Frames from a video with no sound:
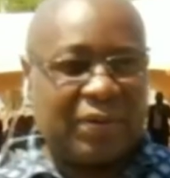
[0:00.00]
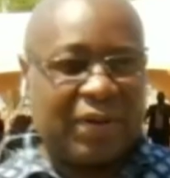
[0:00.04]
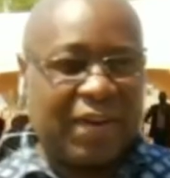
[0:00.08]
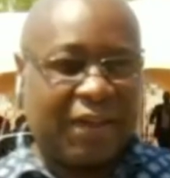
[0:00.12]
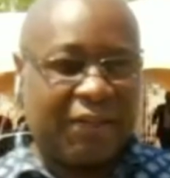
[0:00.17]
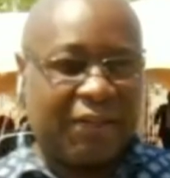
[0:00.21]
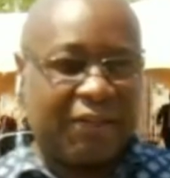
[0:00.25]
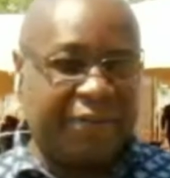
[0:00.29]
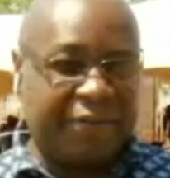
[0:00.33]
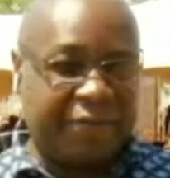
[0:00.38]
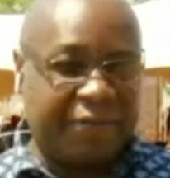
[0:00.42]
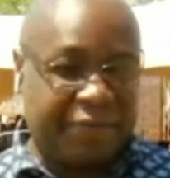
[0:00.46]

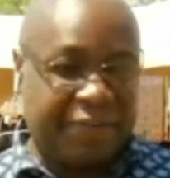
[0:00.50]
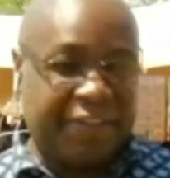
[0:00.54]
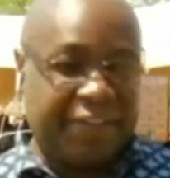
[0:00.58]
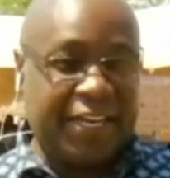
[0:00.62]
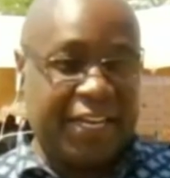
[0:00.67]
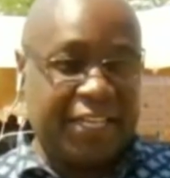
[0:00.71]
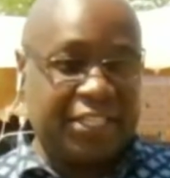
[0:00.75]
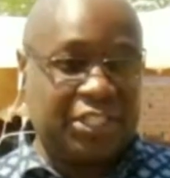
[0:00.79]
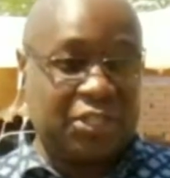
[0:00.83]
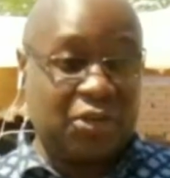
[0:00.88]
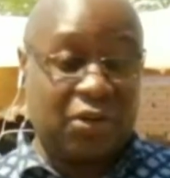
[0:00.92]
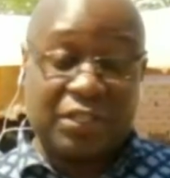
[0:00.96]
particular
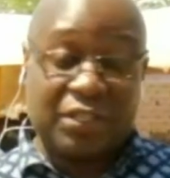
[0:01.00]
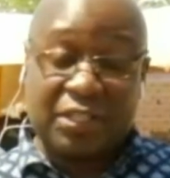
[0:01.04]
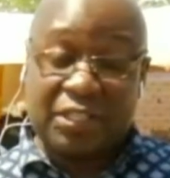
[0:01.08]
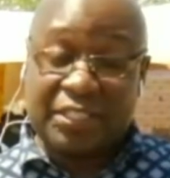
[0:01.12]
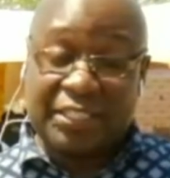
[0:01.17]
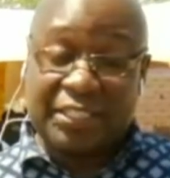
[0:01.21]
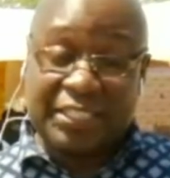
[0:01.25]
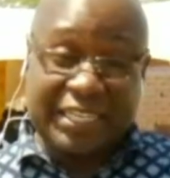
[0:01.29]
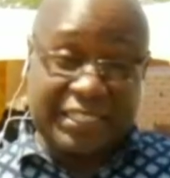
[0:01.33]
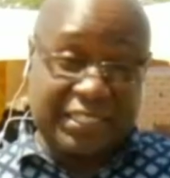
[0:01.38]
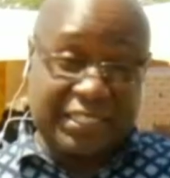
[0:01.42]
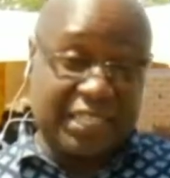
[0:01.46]
village, not
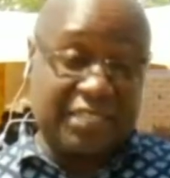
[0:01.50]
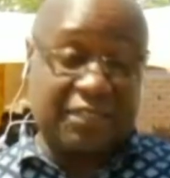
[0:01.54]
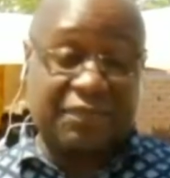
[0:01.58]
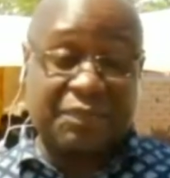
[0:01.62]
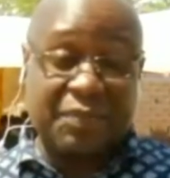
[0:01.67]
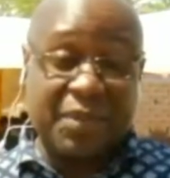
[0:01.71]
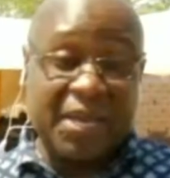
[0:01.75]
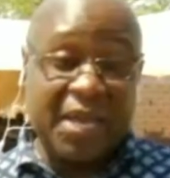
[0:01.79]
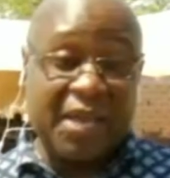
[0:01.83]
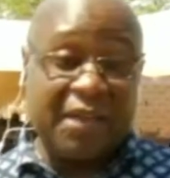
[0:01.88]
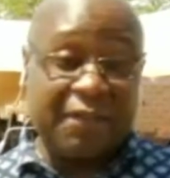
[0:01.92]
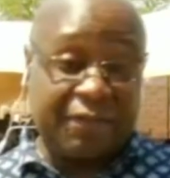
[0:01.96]
just
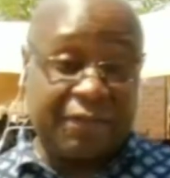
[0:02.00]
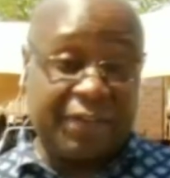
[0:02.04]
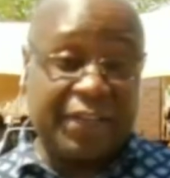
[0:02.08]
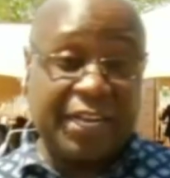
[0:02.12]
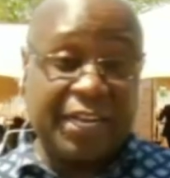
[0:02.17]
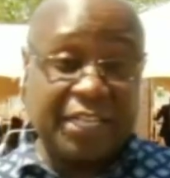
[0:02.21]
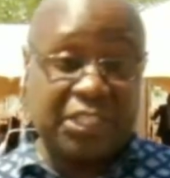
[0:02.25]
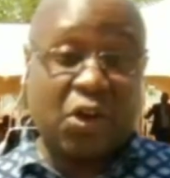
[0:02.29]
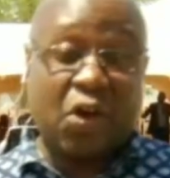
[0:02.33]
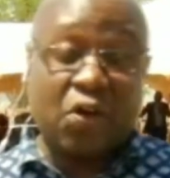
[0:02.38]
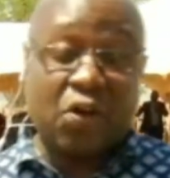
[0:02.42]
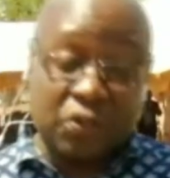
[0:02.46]
this
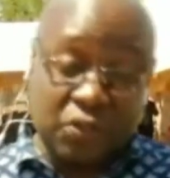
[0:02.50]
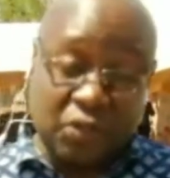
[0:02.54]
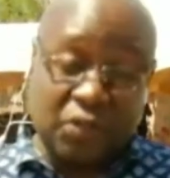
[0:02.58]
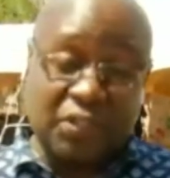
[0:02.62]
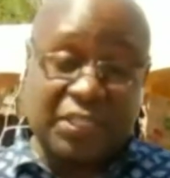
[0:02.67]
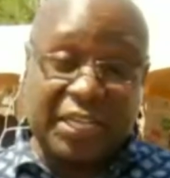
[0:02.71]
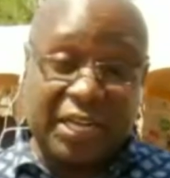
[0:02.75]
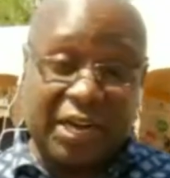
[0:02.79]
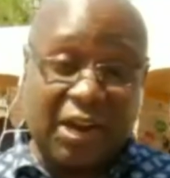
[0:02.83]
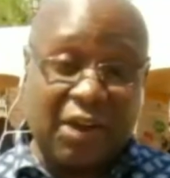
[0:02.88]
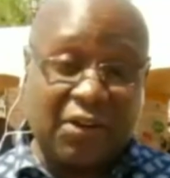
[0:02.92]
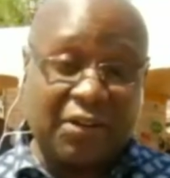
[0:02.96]
village,
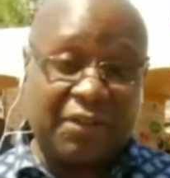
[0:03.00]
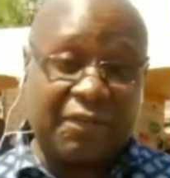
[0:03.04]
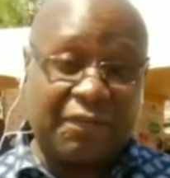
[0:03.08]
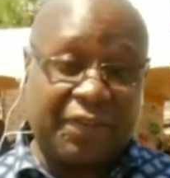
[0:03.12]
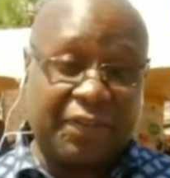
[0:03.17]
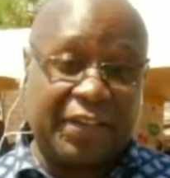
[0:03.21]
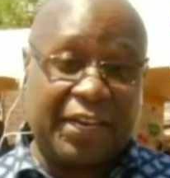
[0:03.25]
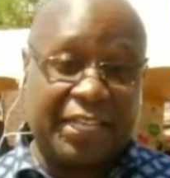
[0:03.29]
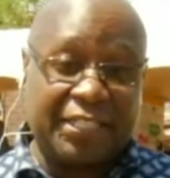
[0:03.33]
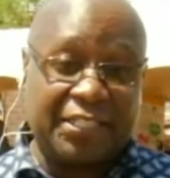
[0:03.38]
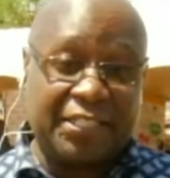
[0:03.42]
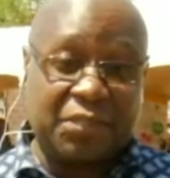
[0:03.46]
also
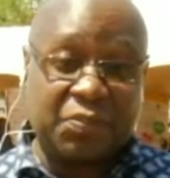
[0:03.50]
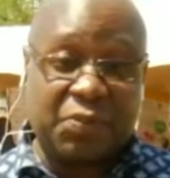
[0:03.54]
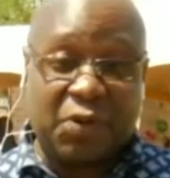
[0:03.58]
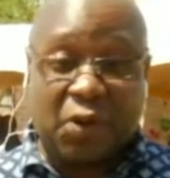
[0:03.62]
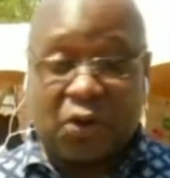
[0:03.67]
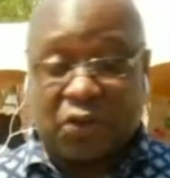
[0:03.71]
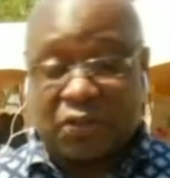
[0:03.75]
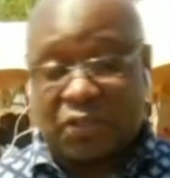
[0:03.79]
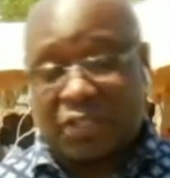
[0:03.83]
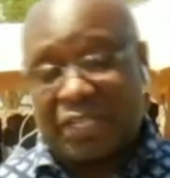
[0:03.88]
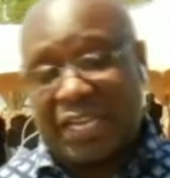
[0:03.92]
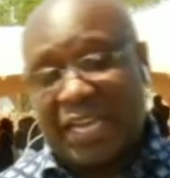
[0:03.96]
surrounding villages,
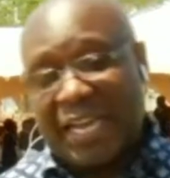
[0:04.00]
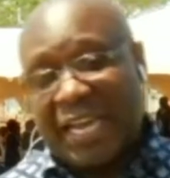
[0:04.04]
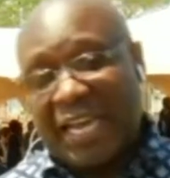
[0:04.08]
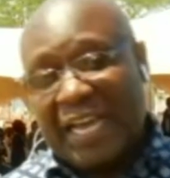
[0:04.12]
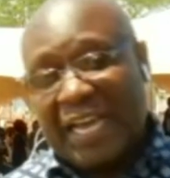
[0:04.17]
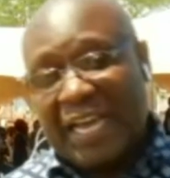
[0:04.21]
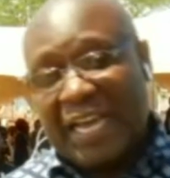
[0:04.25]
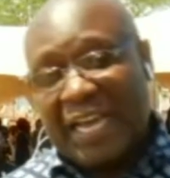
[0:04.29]
because